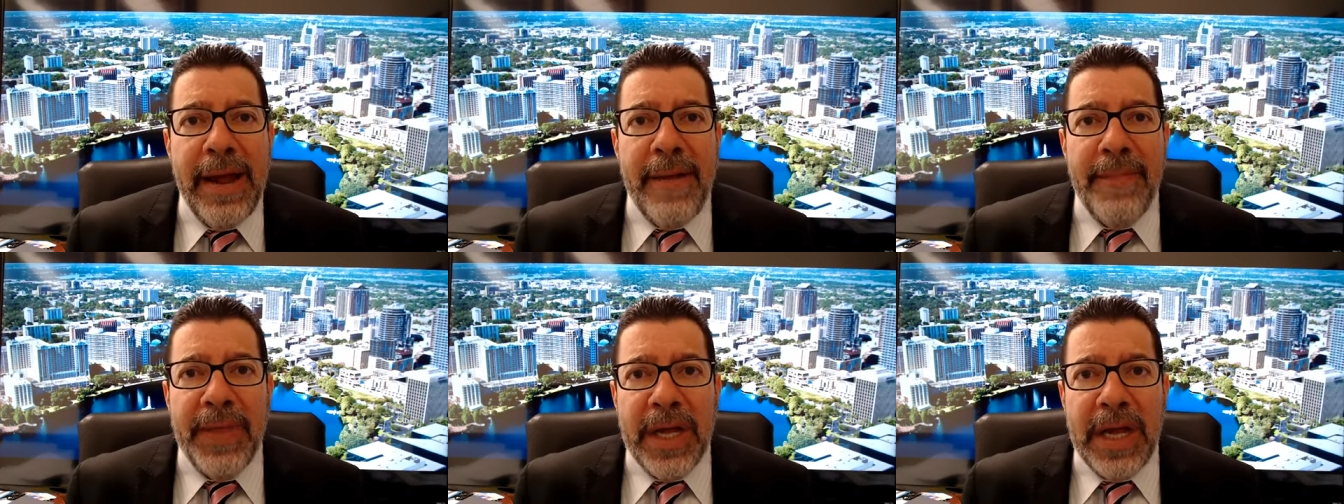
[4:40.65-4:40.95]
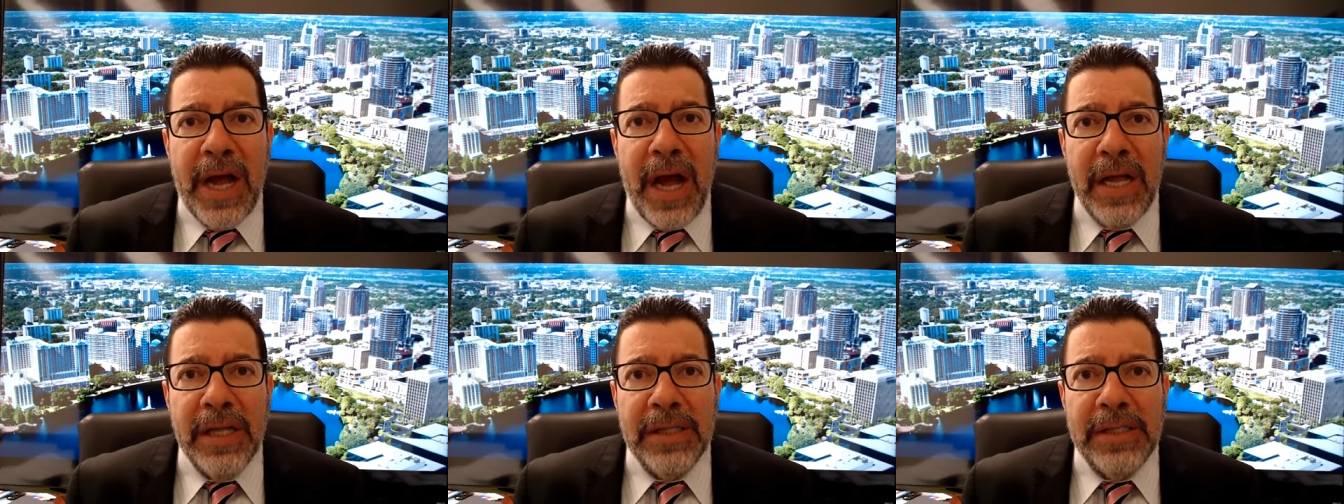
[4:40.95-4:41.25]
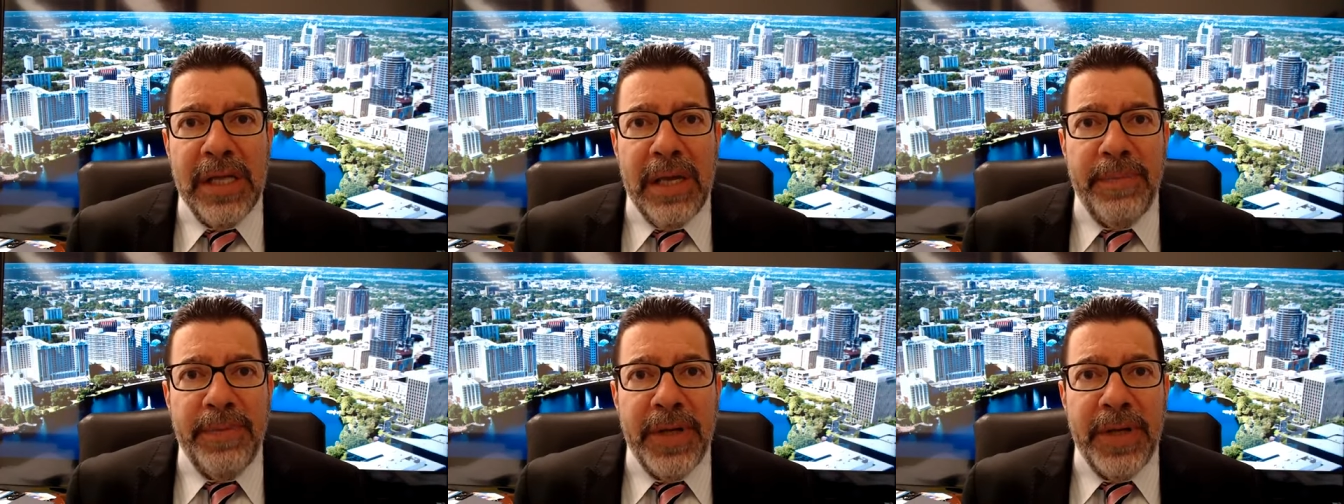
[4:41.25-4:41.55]
the
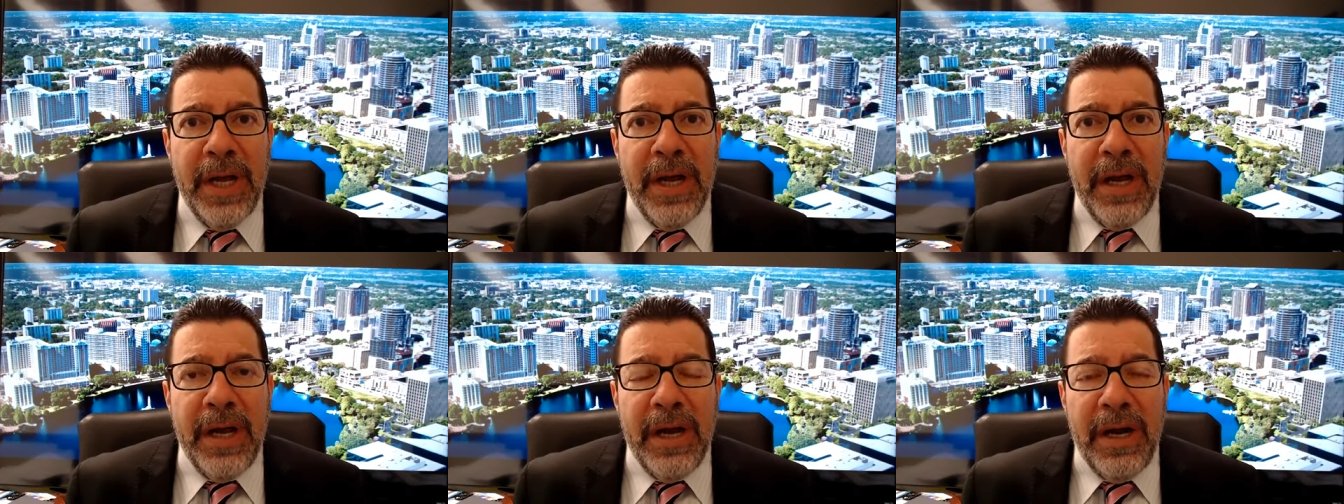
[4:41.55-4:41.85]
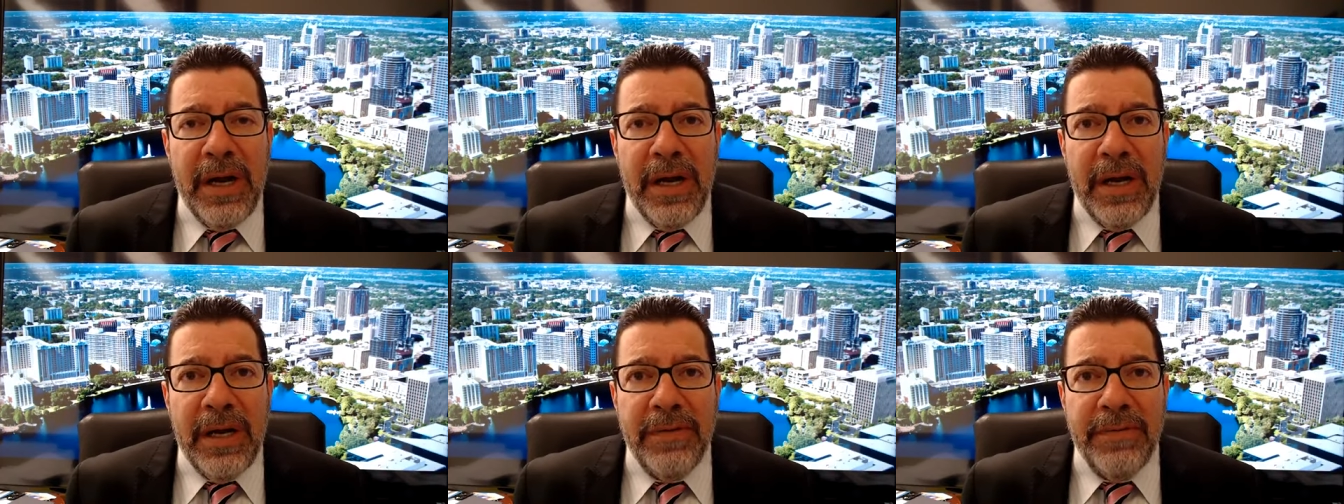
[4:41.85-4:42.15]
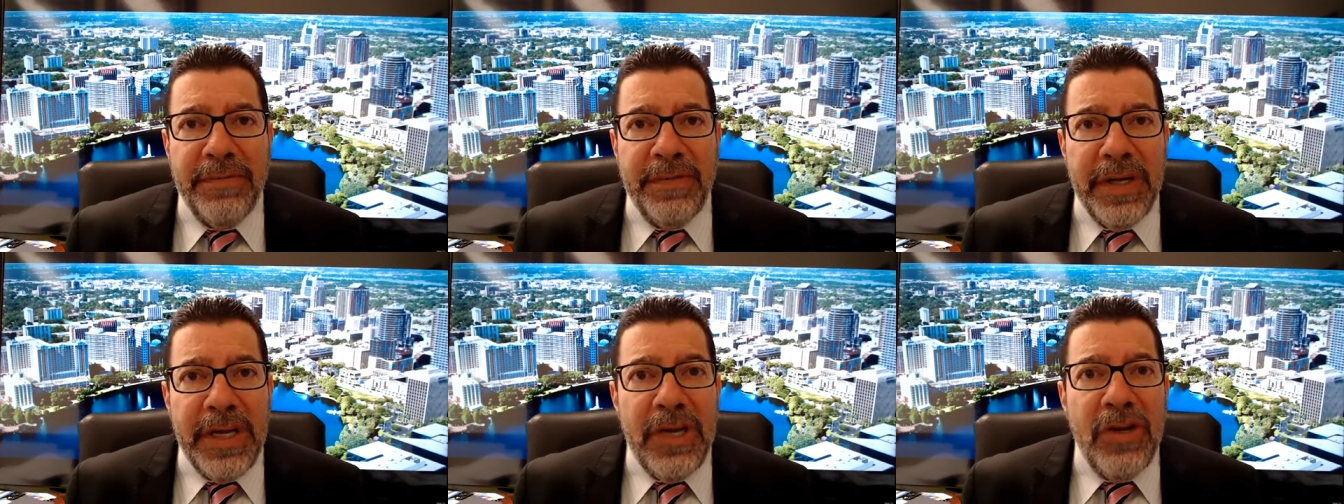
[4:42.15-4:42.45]
concept
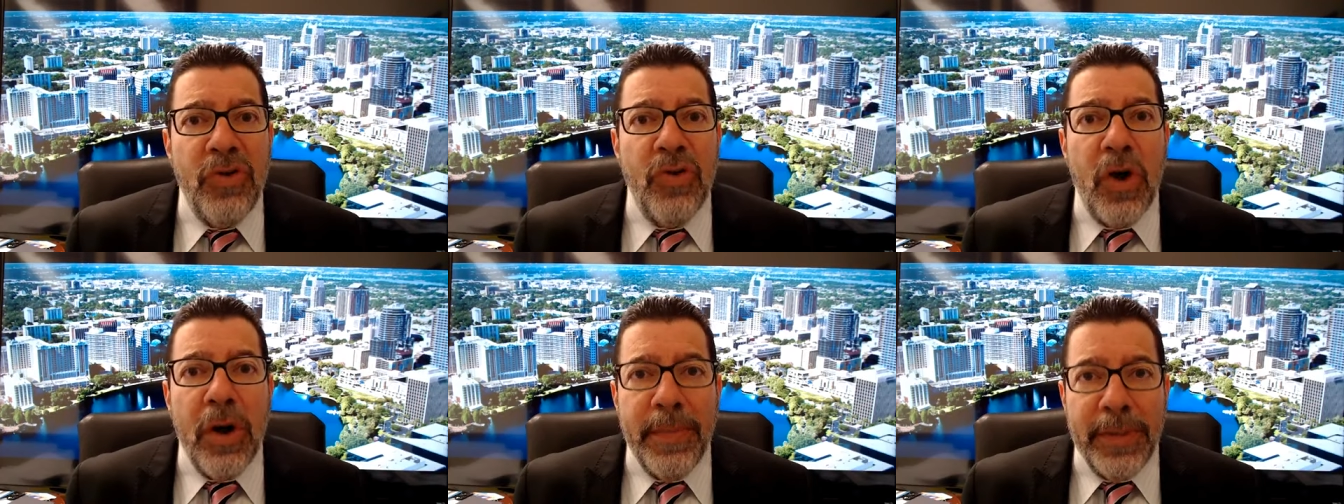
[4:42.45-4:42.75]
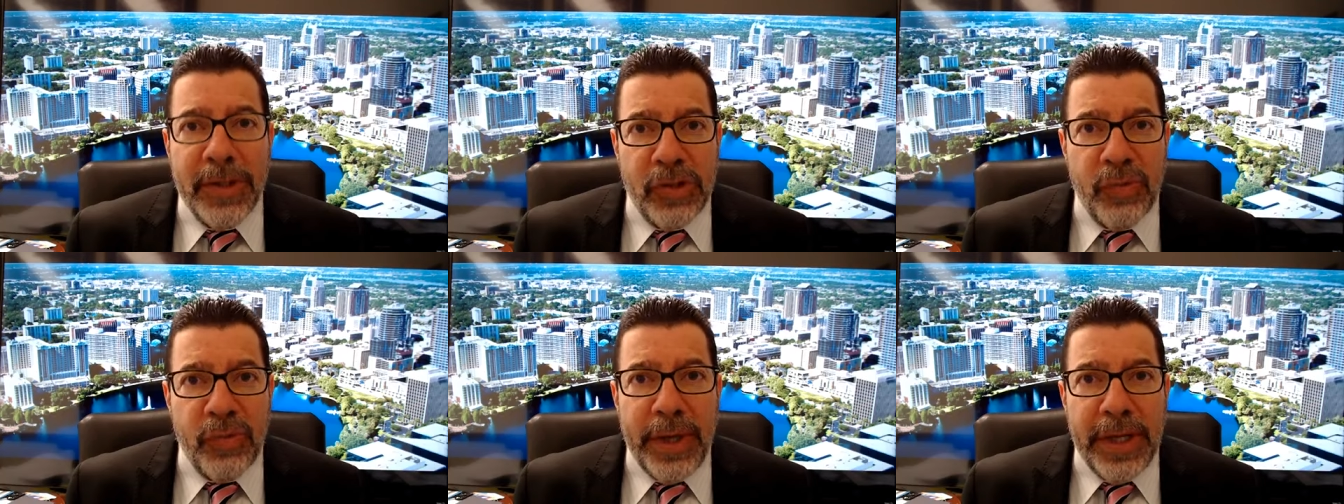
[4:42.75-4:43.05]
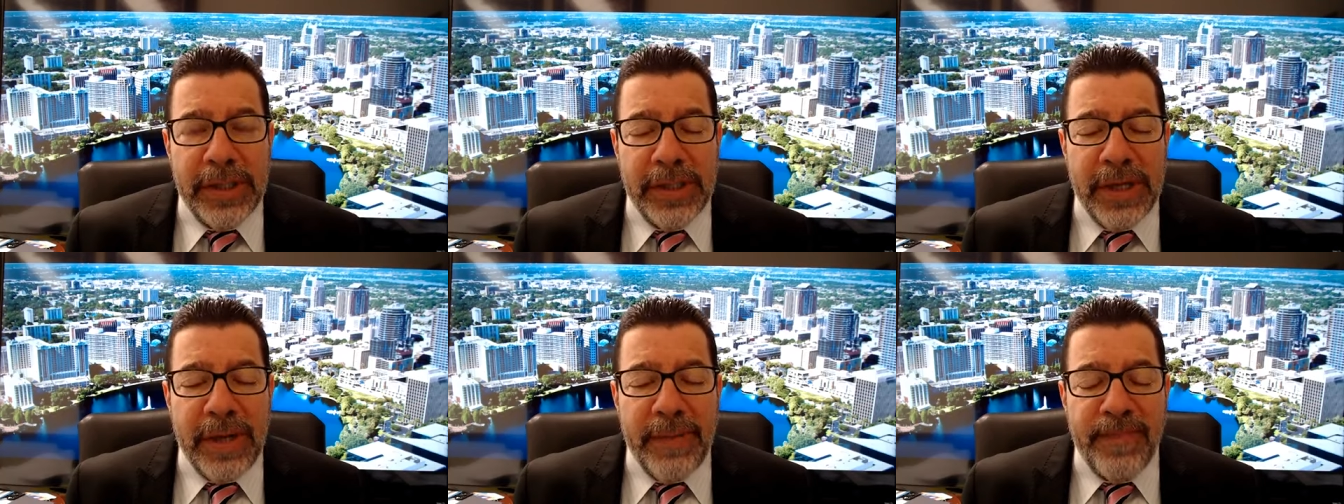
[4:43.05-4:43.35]
of enormous
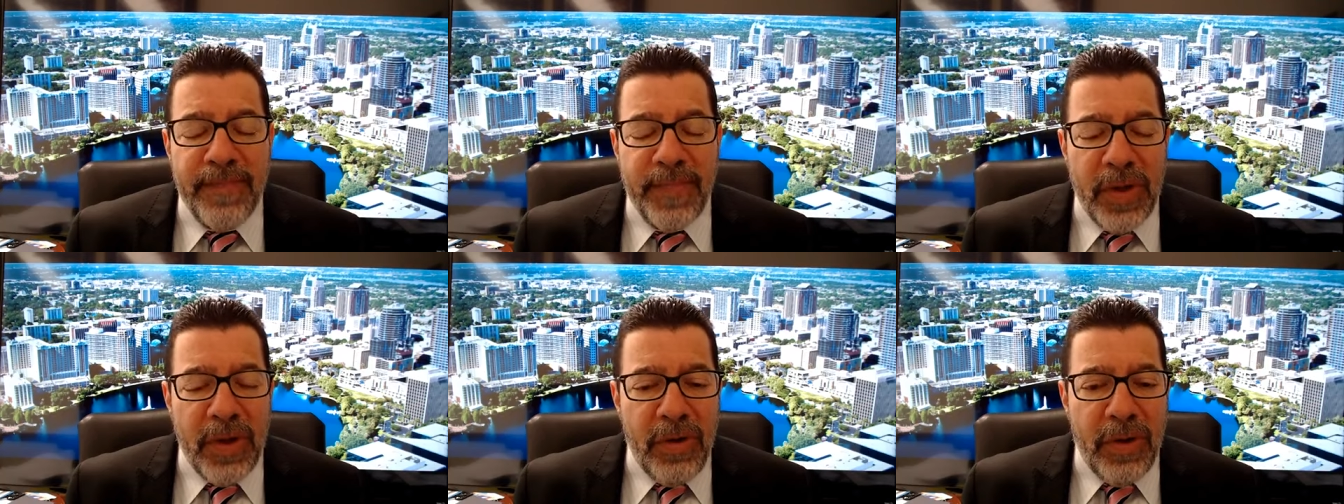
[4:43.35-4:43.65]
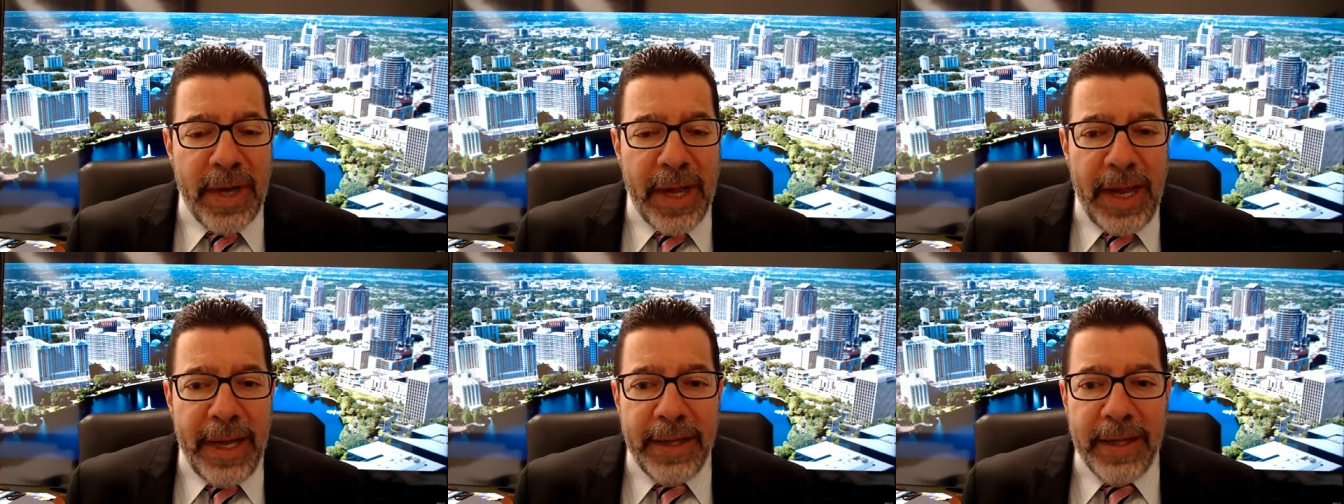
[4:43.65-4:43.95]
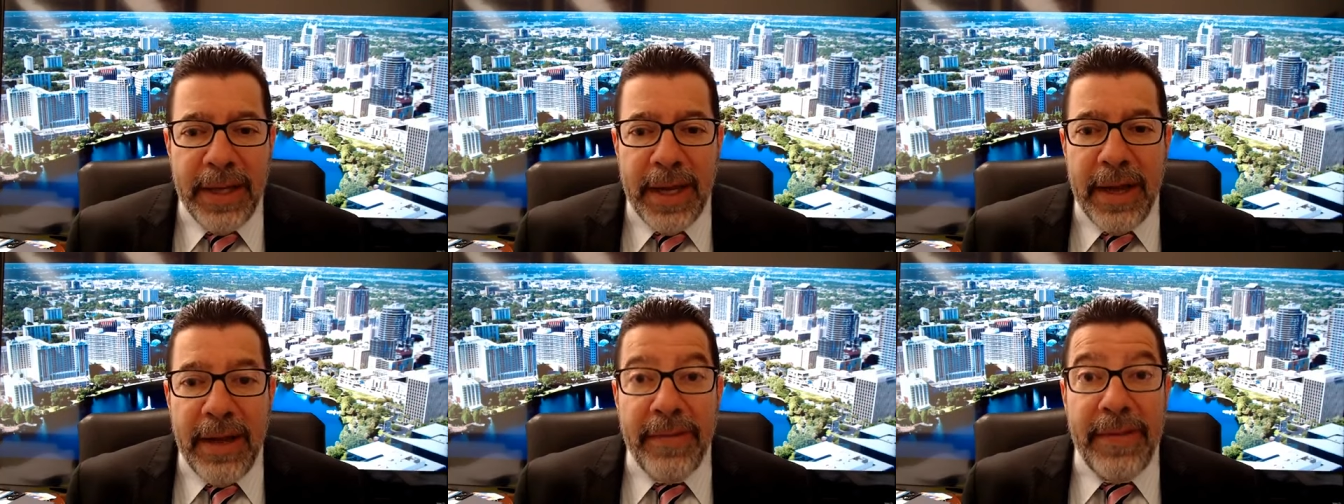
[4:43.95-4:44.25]
risk. Okay,
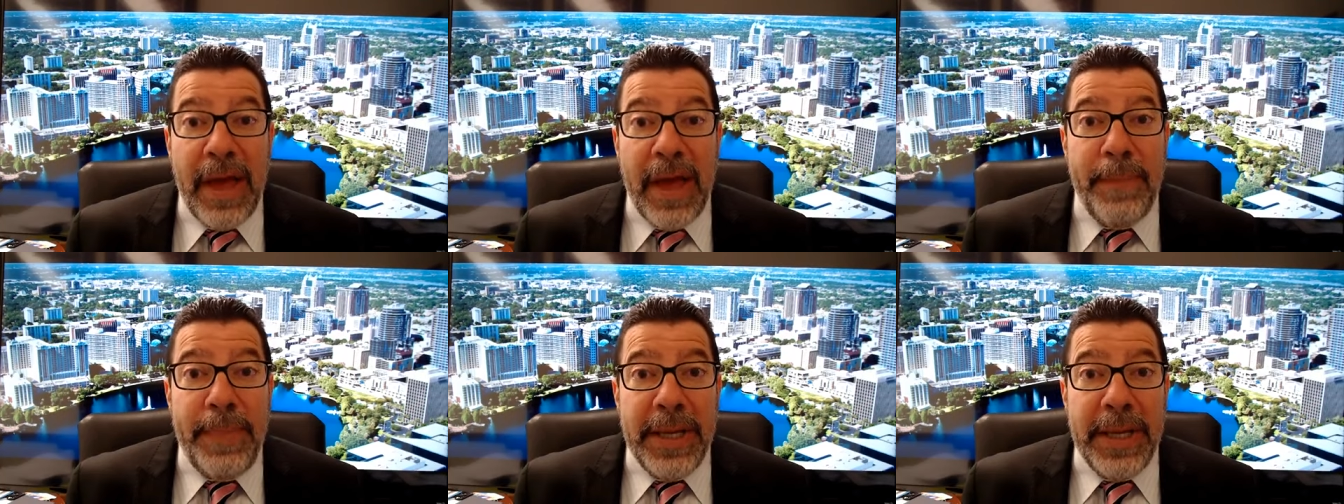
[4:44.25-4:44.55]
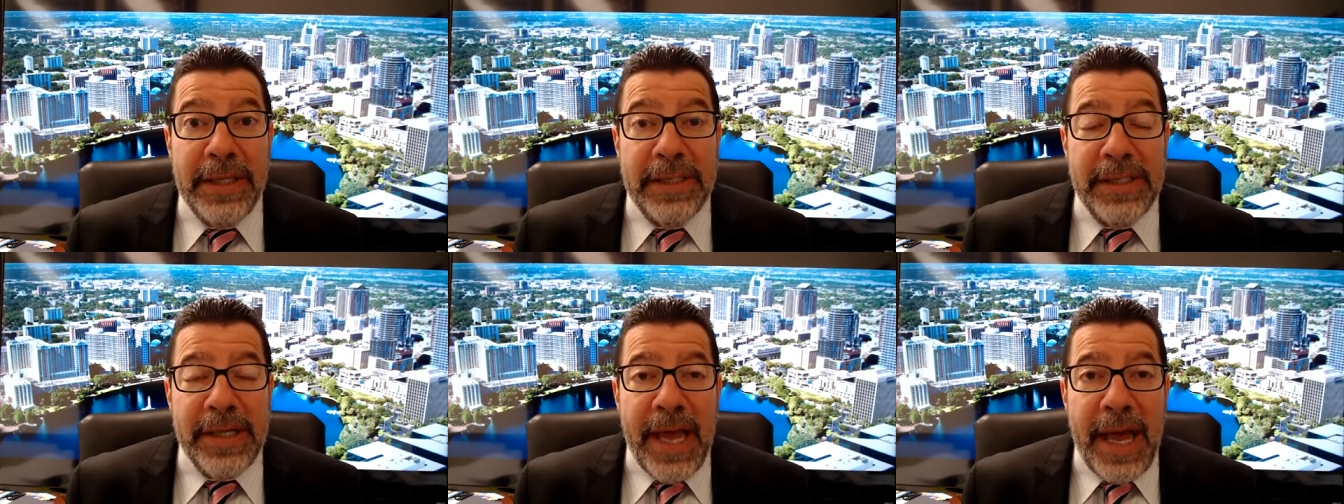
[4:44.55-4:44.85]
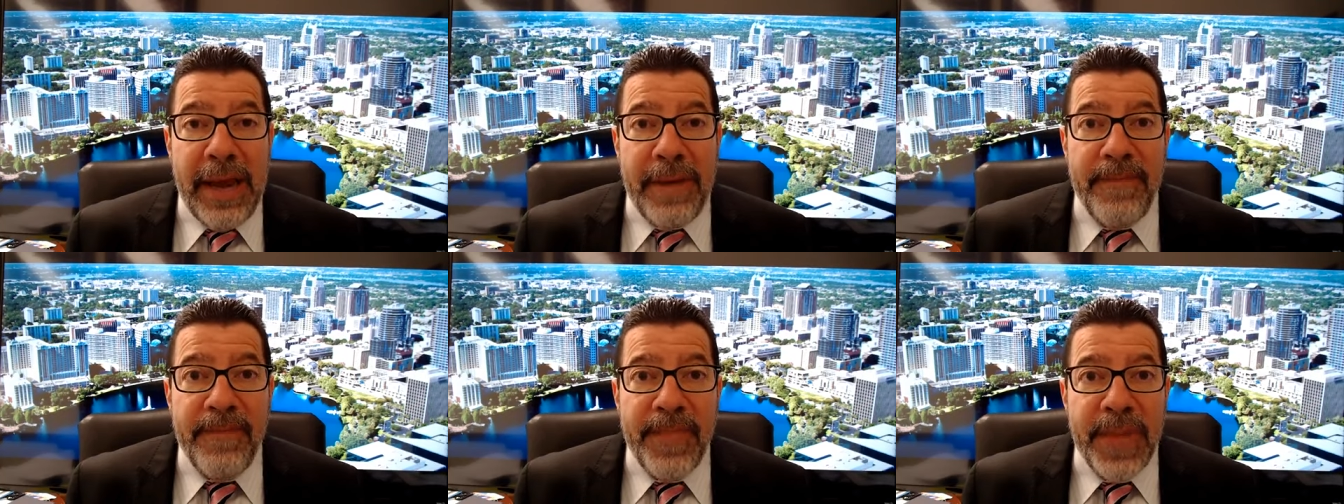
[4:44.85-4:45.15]
that being
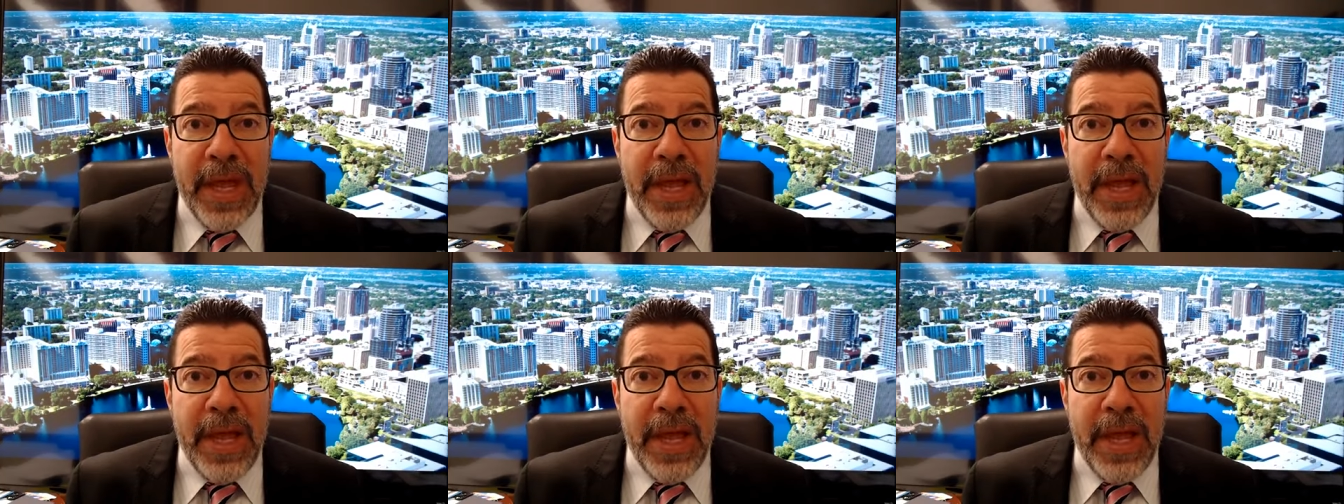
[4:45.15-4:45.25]
said,